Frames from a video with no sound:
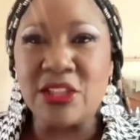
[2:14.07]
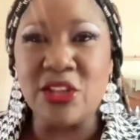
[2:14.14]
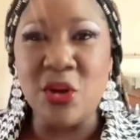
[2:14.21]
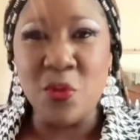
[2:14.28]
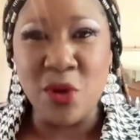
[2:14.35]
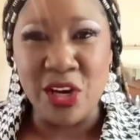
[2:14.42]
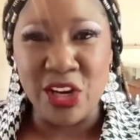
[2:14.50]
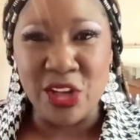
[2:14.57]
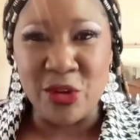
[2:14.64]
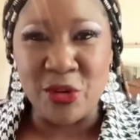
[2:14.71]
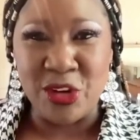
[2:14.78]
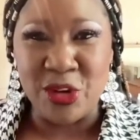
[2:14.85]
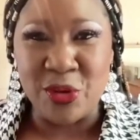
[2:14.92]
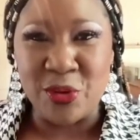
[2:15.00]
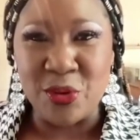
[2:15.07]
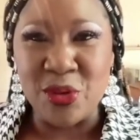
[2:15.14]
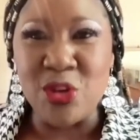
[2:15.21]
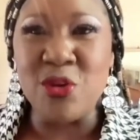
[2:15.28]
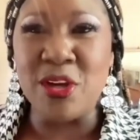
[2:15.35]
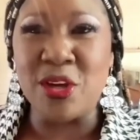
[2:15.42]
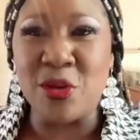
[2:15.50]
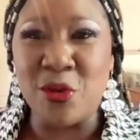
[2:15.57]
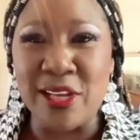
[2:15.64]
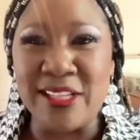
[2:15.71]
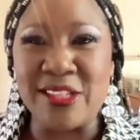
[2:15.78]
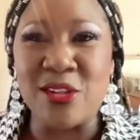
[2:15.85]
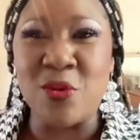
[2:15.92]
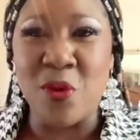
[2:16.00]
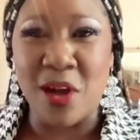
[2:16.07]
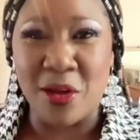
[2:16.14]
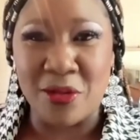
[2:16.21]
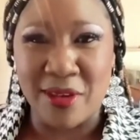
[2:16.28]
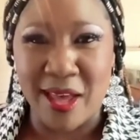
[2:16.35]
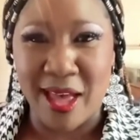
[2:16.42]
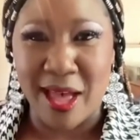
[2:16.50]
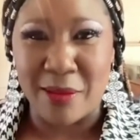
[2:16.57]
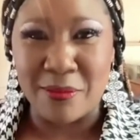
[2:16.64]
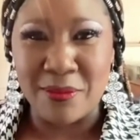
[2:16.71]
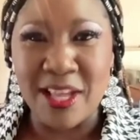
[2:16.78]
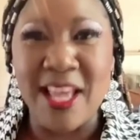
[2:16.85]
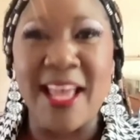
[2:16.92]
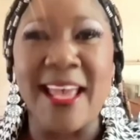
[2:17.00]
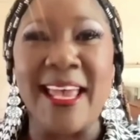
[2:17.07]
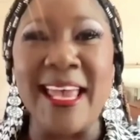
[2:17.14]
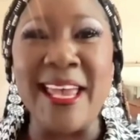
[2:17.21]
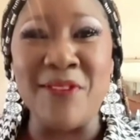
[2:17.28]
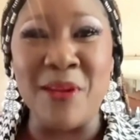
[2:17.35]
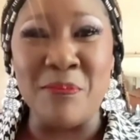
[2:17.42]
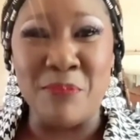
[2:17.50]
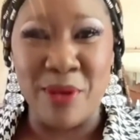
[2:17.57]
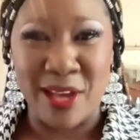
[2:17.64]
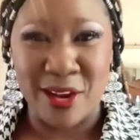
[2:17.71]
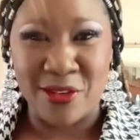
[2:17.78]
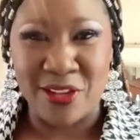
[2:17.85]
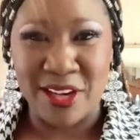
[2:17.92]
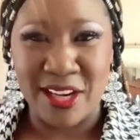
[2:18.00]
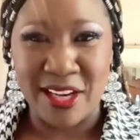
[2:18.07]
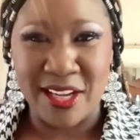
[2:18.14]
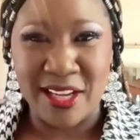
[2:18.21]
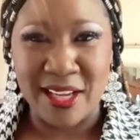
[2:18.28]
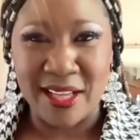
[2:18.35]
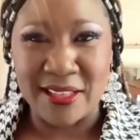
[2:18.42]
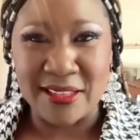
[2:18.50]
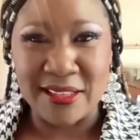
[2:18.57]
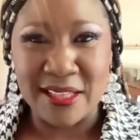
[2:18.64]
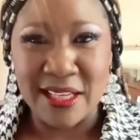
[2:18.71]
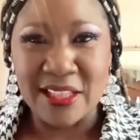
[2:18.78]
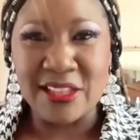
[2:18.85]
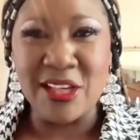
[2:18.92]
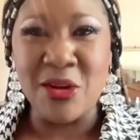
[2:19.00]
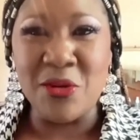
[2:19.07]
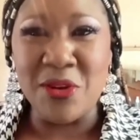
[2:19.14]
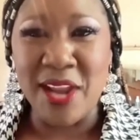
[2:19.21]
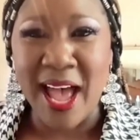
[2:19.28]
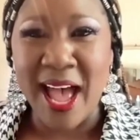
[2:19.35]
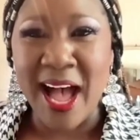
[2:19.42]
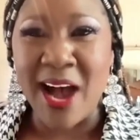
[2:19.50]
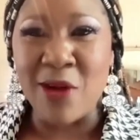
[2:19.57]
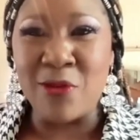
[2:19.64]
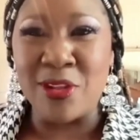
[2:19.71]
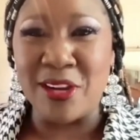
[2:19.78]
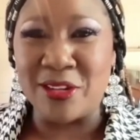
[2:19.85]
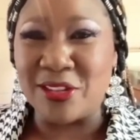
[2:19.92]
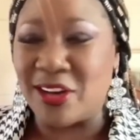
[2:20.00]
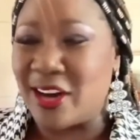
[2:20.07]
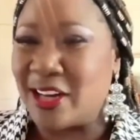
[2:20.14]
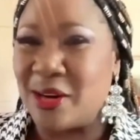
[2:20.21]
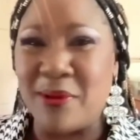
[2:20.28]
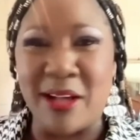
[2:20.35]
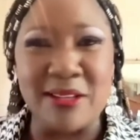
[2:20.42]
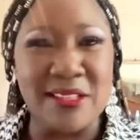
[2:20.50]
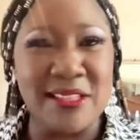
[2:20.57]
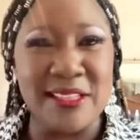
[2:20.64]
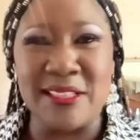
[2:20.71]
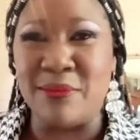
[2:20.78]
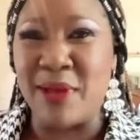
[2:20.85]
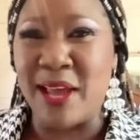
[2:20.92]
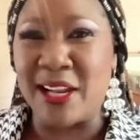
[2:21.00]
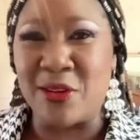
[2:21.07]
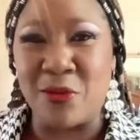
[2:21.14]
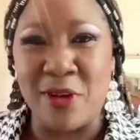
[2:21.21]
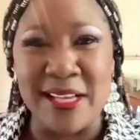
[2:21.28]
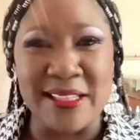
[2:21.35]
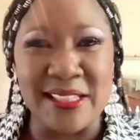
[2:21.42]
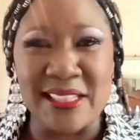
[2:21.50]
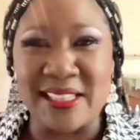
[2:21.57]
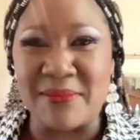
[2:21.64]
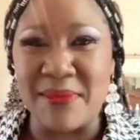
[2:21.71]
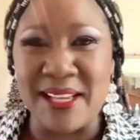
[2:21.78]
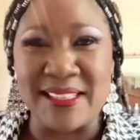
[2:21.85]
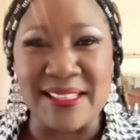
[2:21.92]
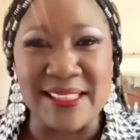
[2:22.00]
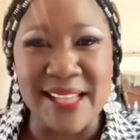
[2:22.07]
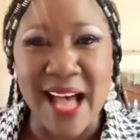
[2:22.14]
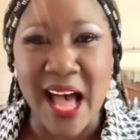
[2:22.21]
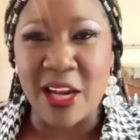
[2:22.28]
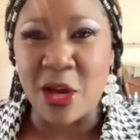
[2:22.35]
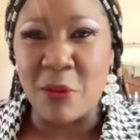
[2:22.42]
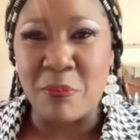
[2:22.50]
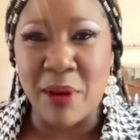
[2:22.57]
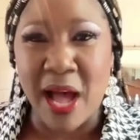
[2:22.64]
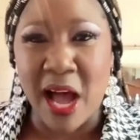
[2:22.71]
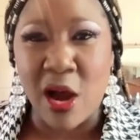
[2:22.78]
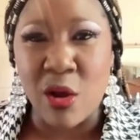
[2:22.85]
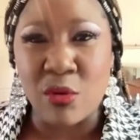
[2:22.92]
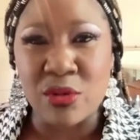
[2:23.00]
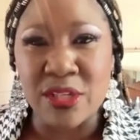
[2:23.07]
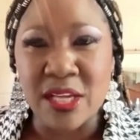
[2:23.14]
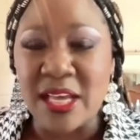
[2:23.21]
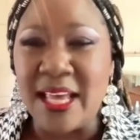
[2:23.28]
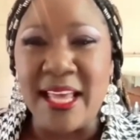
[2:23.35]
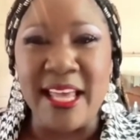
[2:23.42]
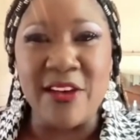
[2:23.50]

So what do? You increase the wealth gap even bigger than it is. So now when they're talking about systematic racism, it's not about